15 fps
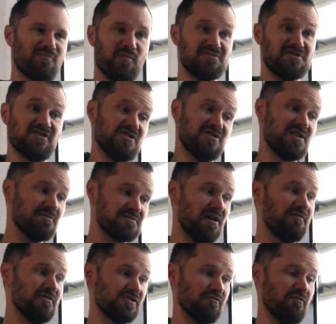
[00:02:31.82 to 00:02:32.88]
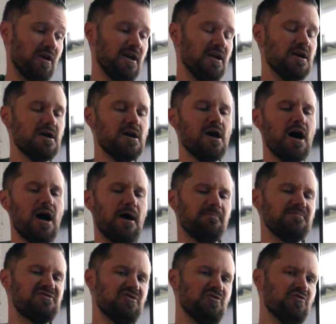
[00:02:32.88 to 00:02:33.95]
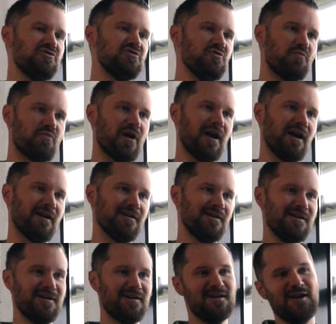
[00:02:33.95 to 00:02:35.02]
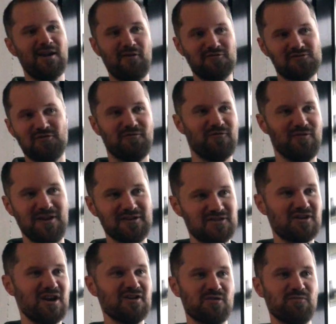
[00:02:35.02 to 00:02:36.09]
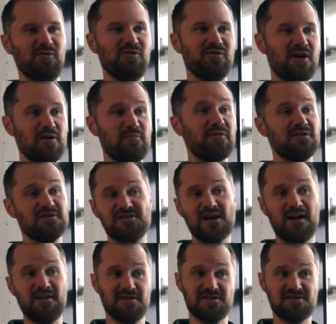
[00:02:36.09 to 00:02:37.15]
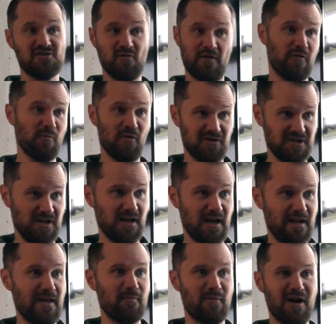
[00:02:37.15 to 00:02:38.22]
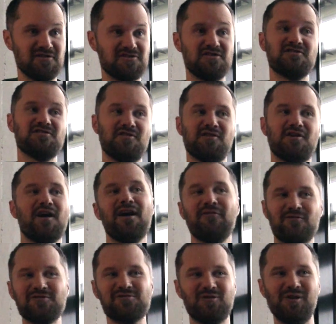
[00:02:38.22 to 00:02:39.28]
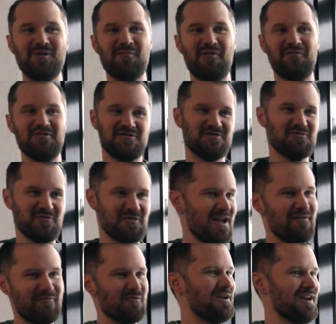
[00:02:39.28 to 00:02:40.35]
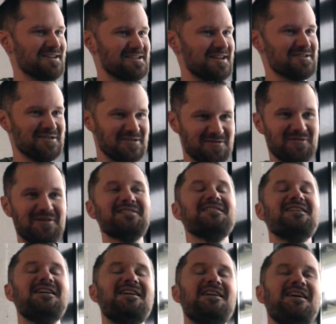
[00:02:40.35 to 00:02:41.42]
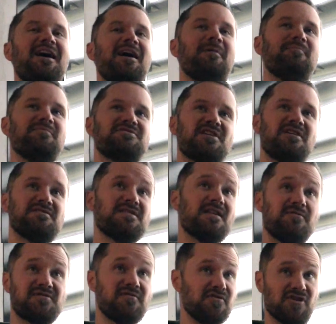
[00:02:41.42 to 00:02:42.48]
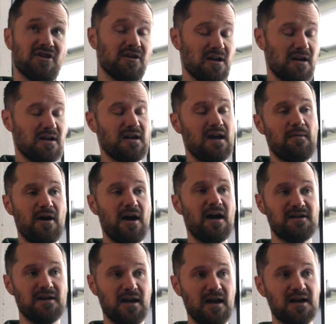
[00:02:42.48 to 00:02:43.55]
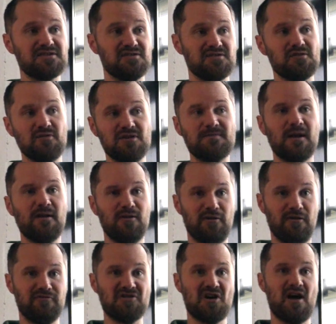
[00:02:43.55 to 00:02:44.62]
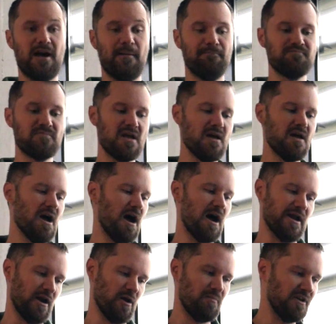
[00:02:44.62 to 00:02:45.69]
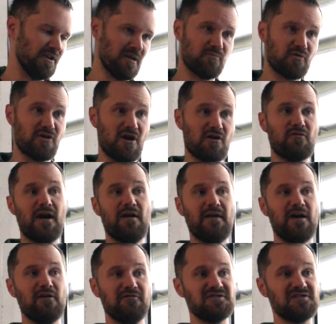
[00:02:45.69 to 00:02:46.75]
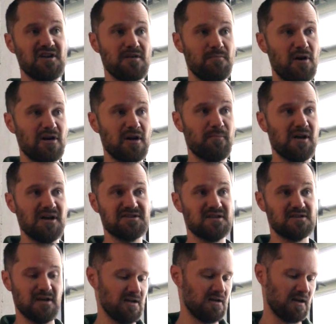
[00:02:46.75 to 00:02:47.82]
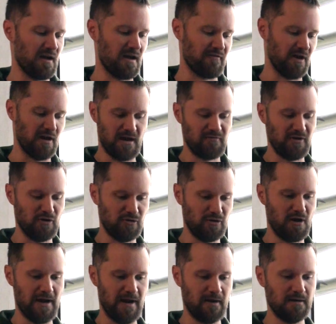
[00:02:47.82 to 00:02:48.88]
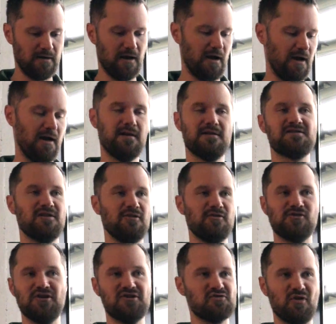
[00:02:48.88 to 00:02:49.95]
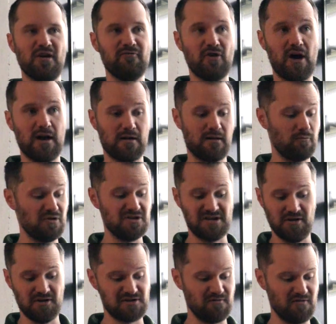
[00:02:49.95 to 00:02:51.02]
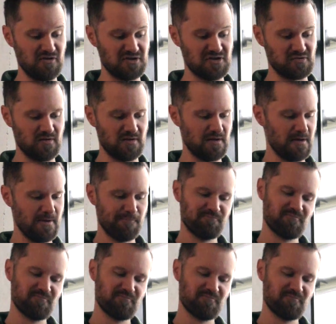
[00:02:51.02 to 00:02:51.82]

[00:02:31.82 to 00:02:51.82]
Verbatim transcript: proposition. So that was our vision, really, to bring, you know, sort of interchangeable open standards to everybody in their browsers. So you don't have to install LibreOffice, everyone has access to it. So that was the vision Collabora had, I guess, and so we spent a lot of time you know, building product around that. Obviously in the marketplace, I think, you know, having an online solution is really vital. We see lots of users with